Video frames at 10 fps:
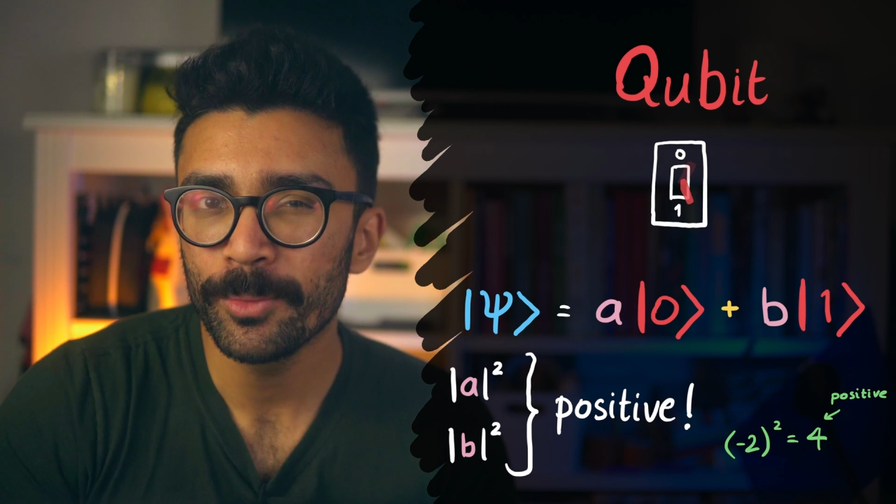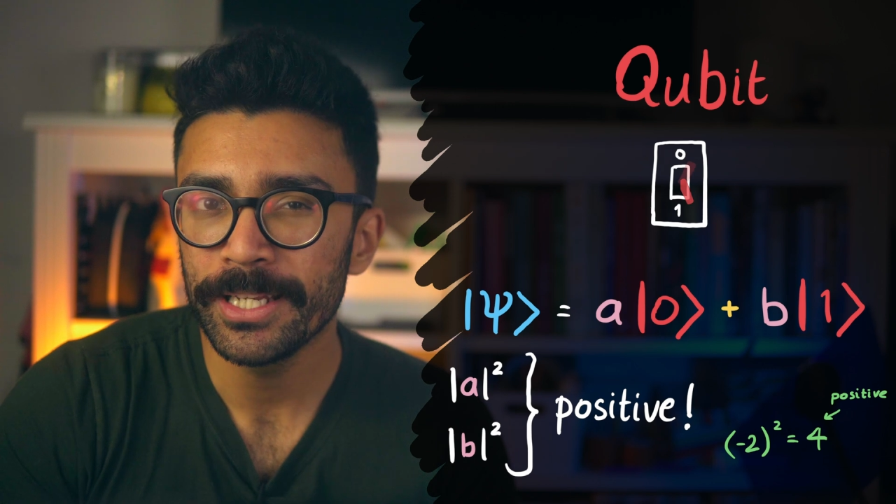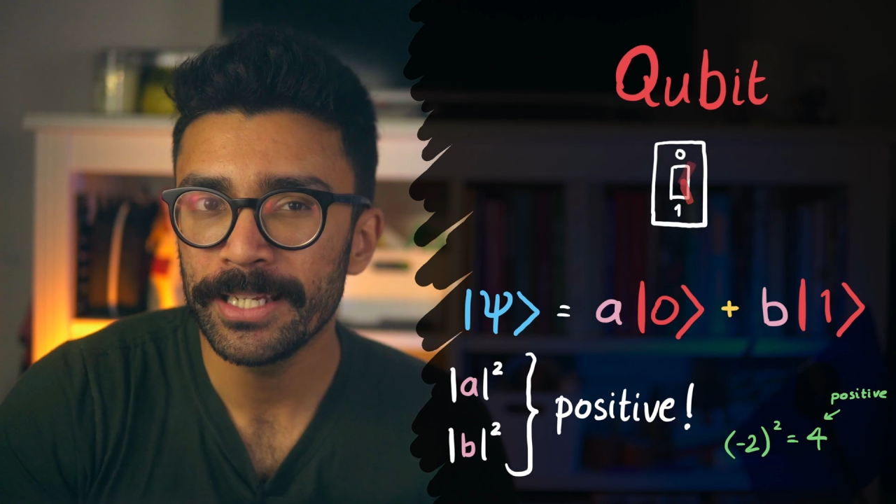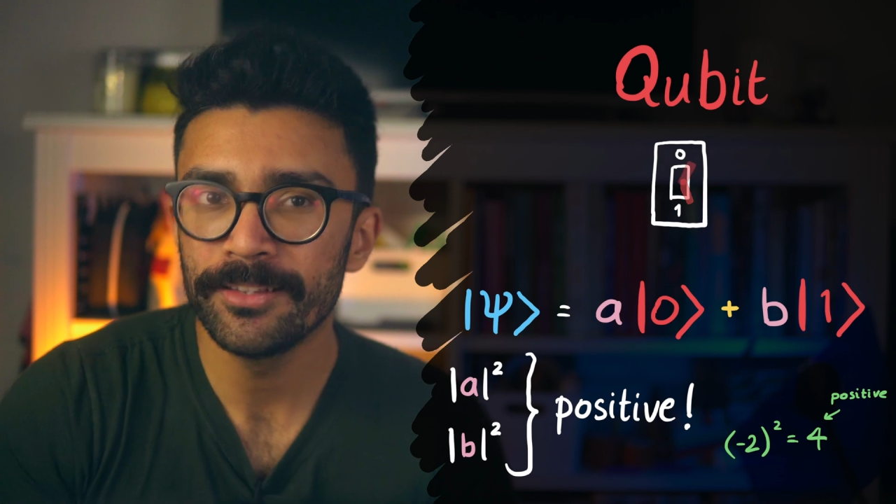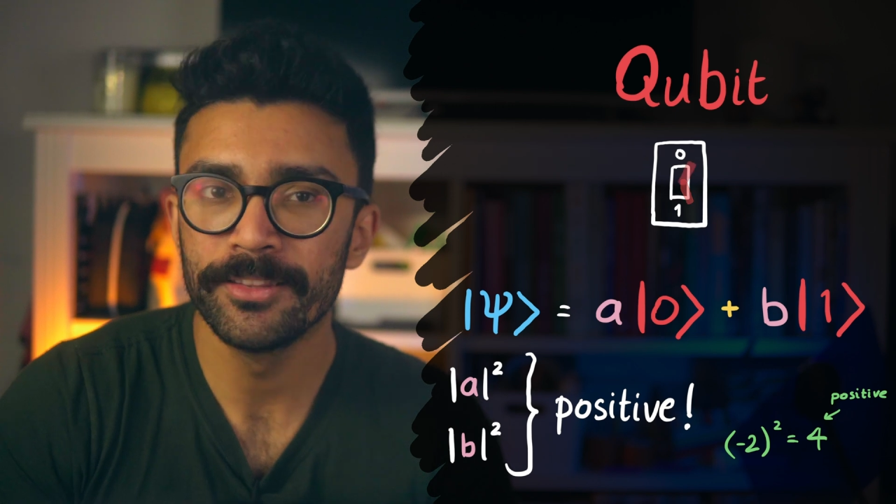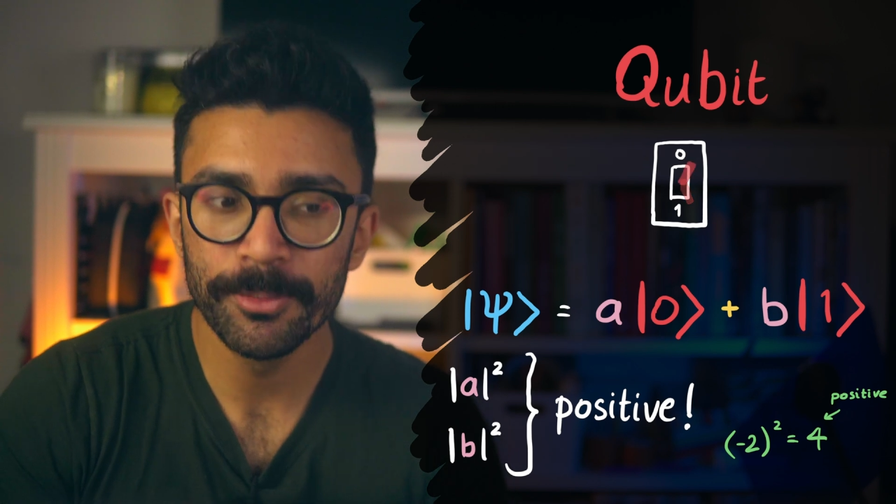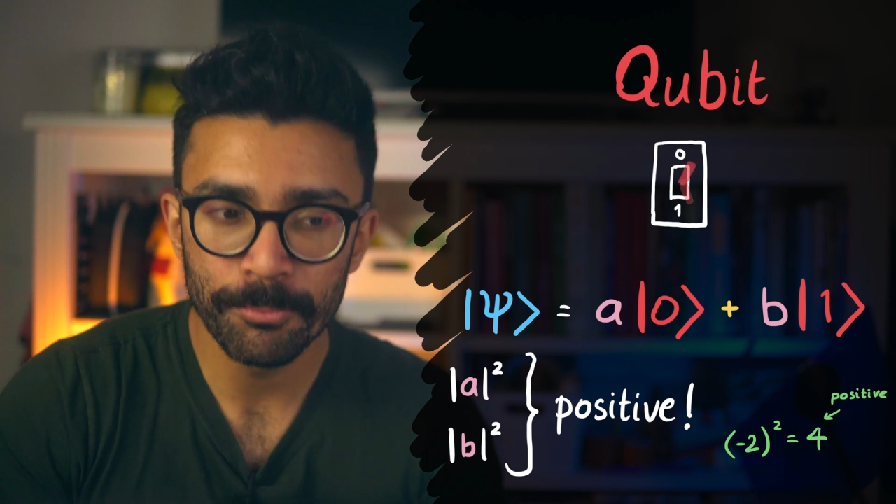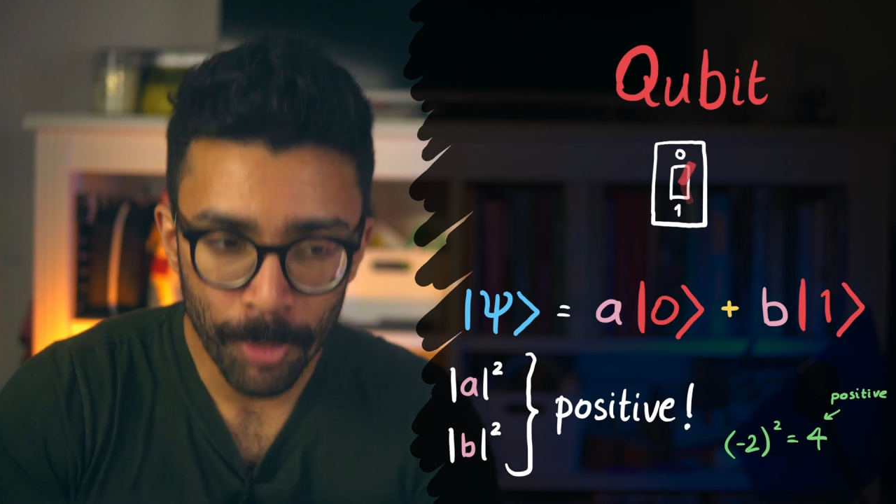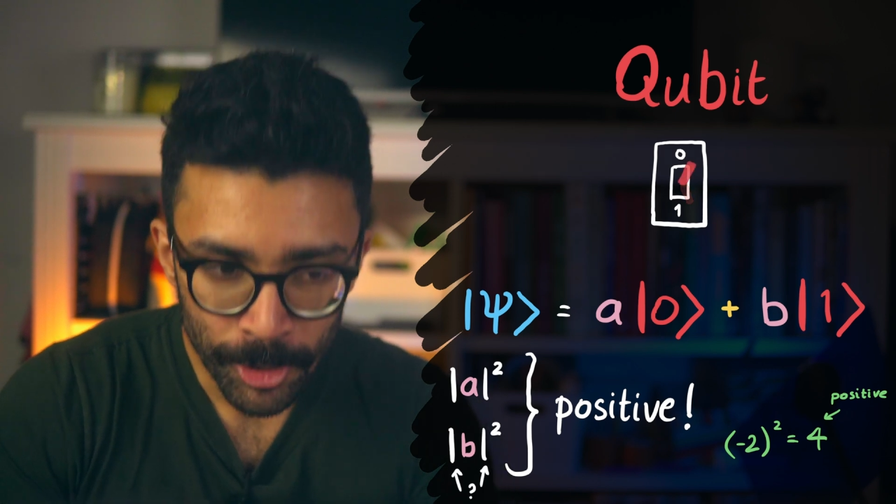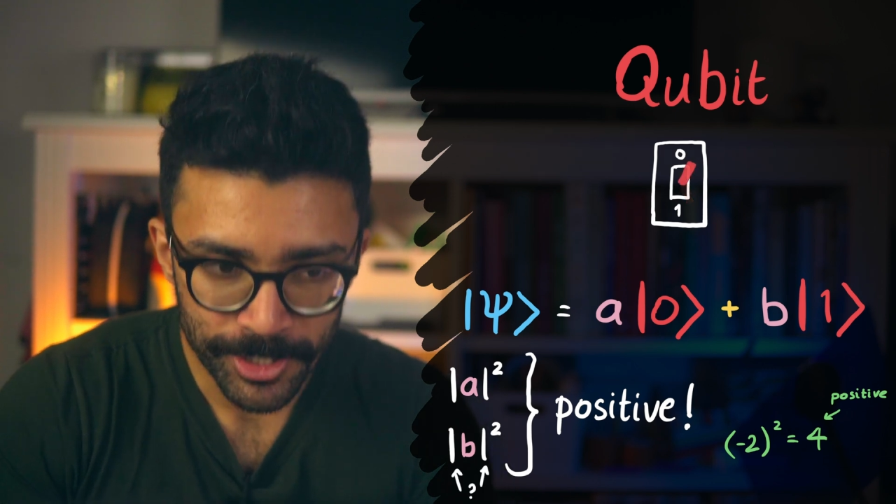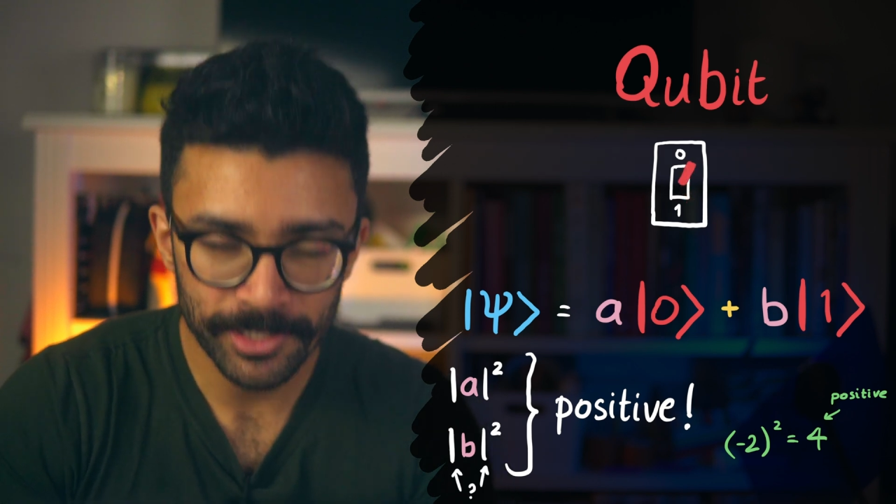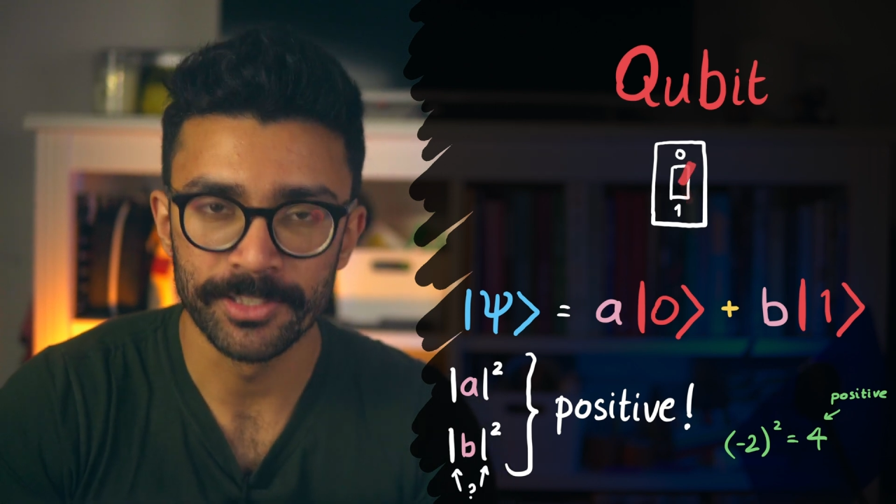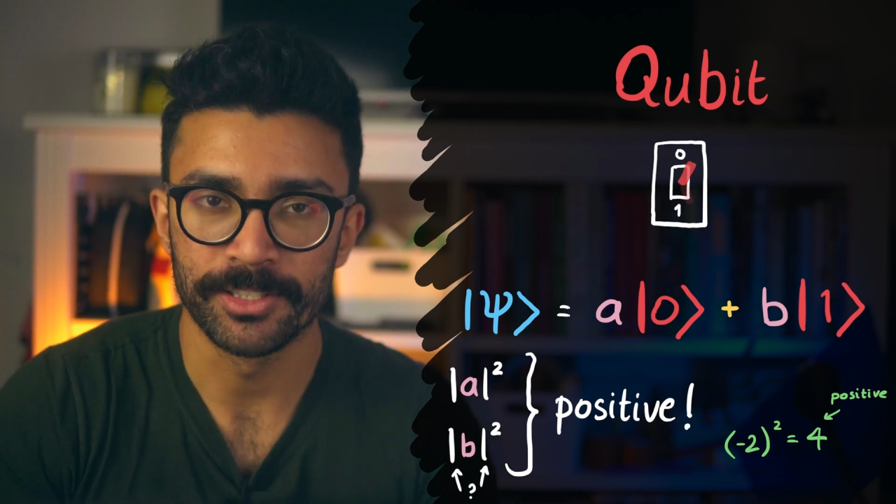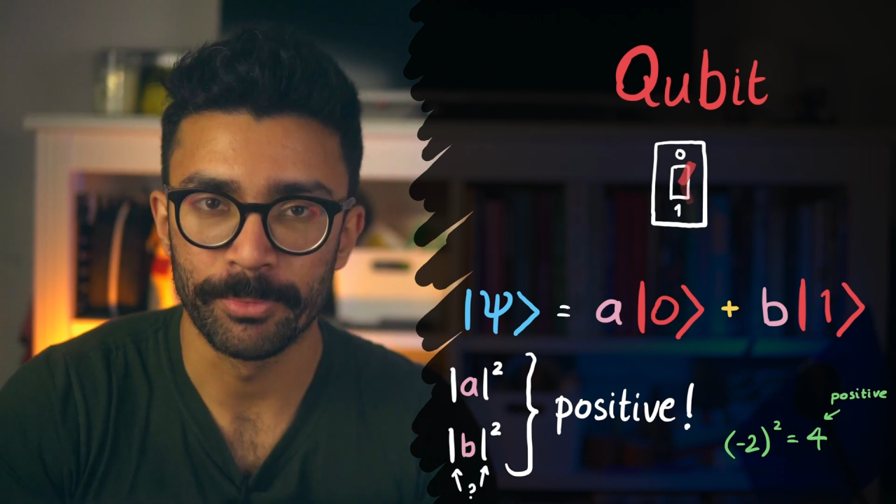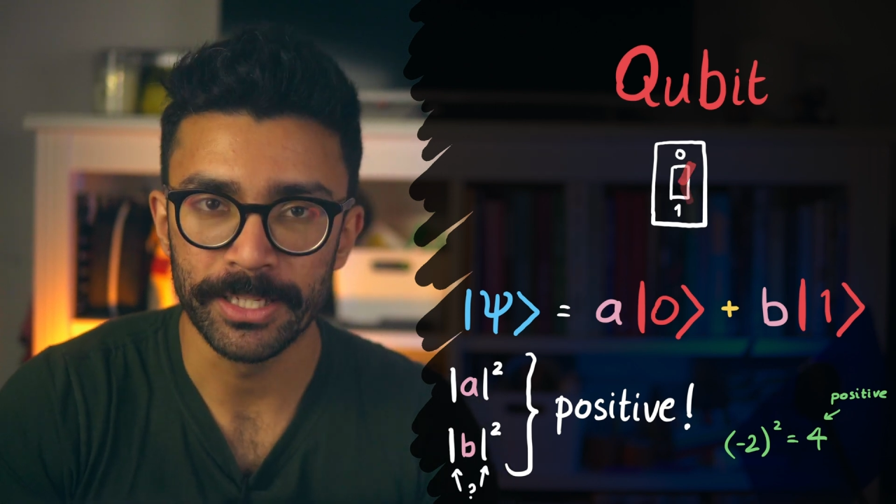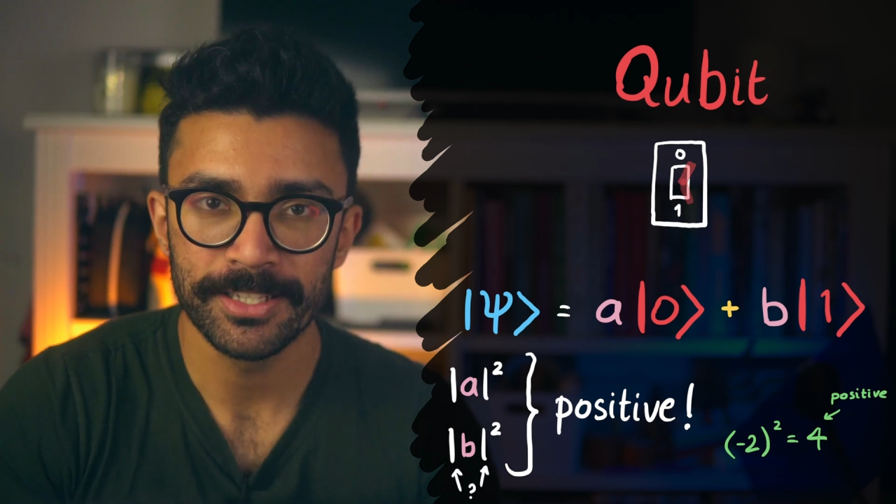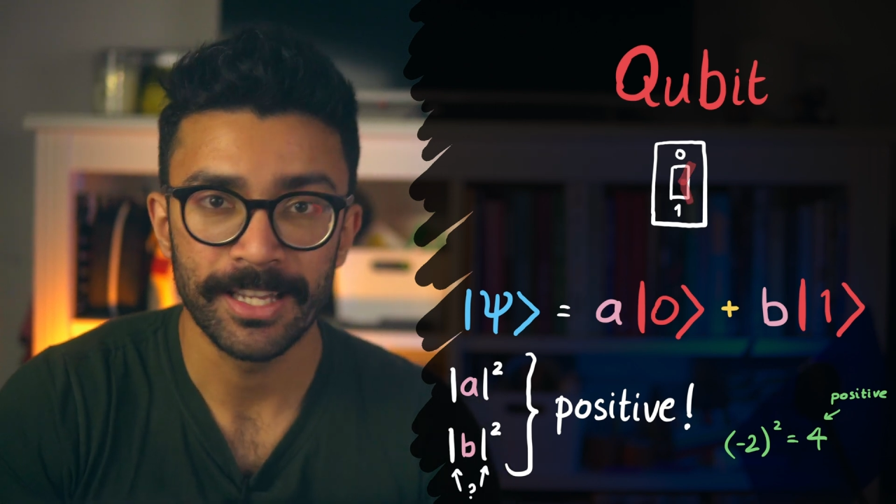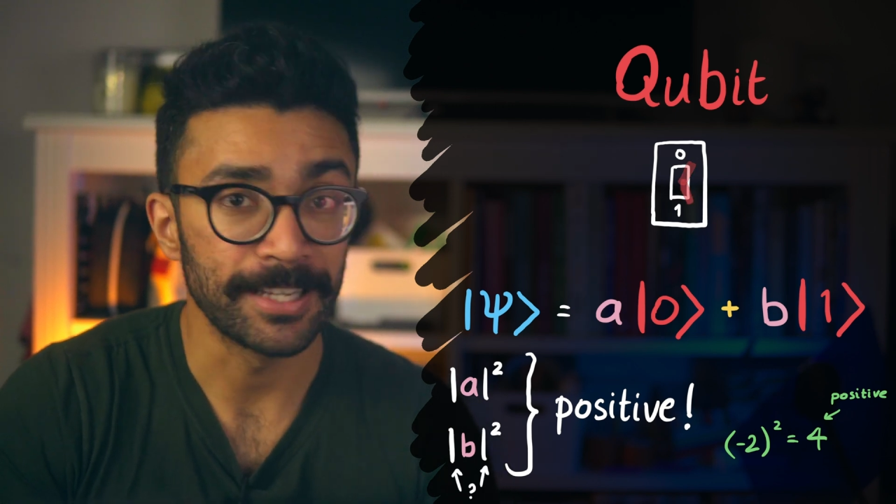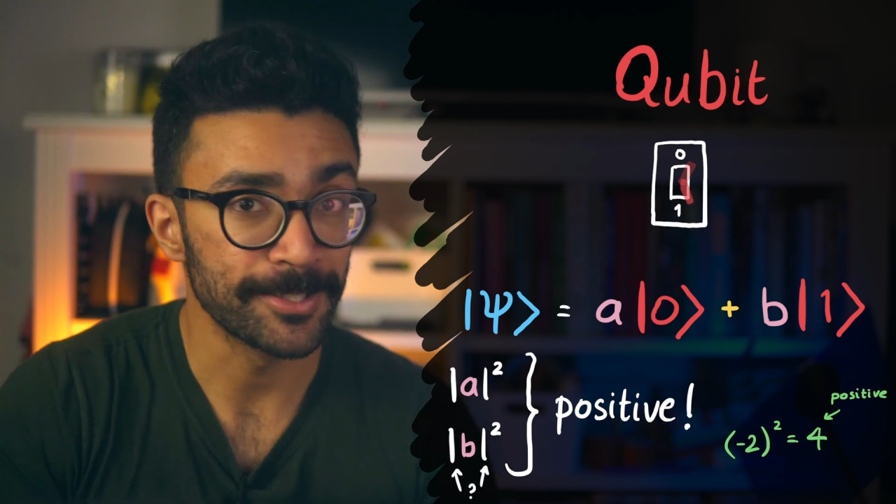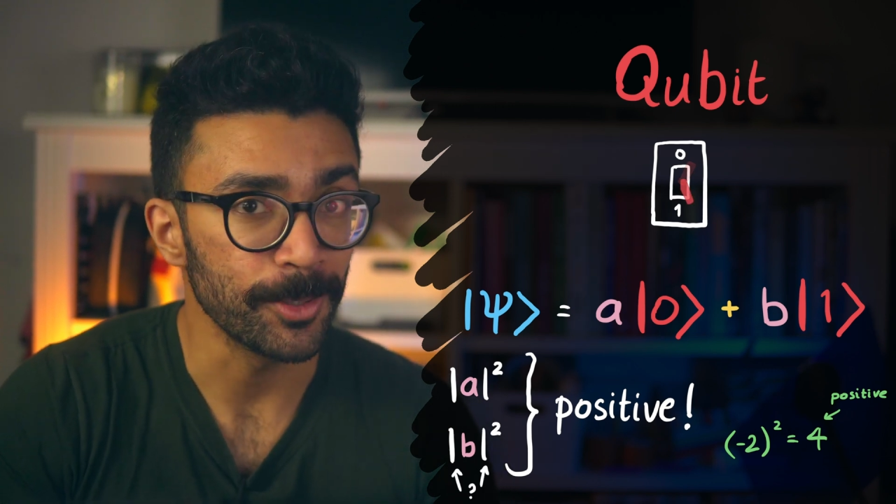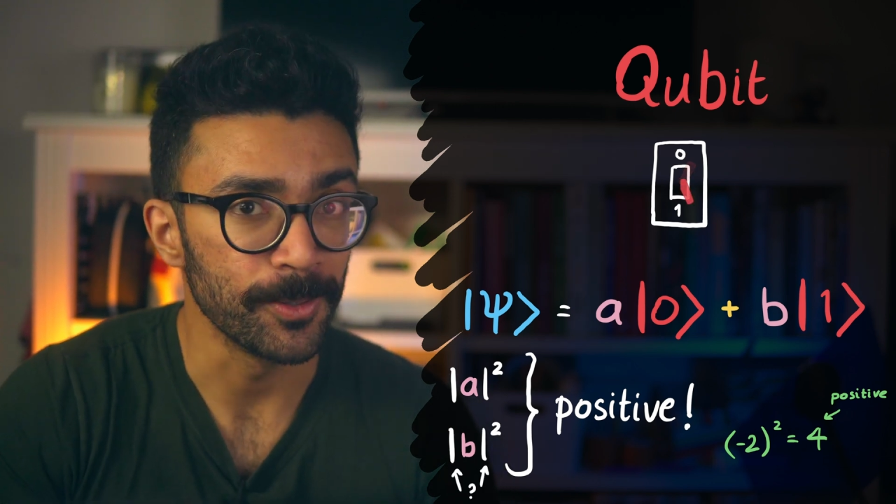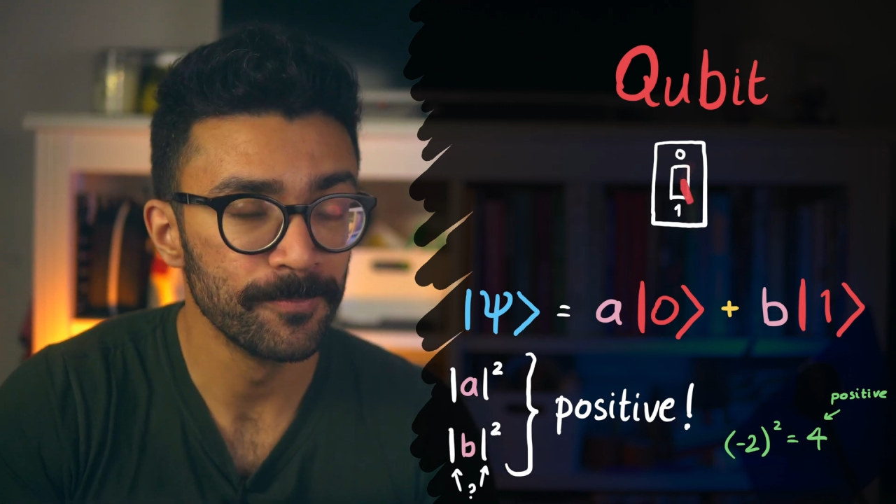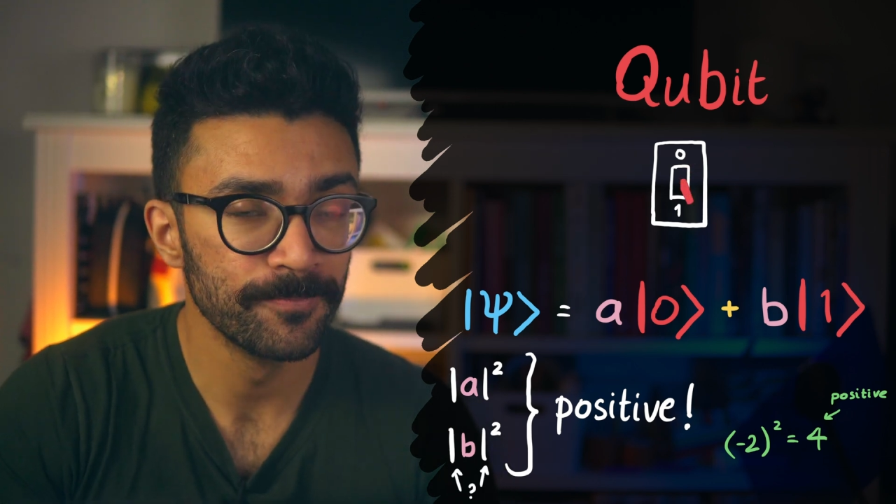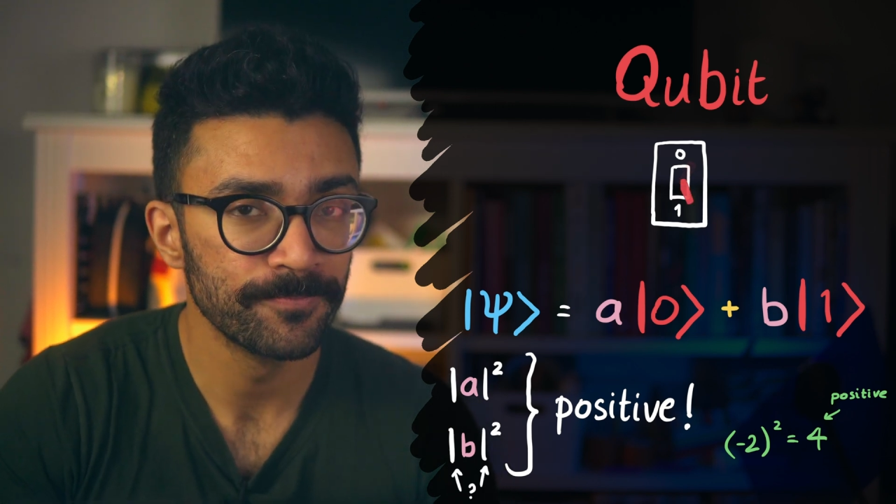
do we need the modulus bit at all?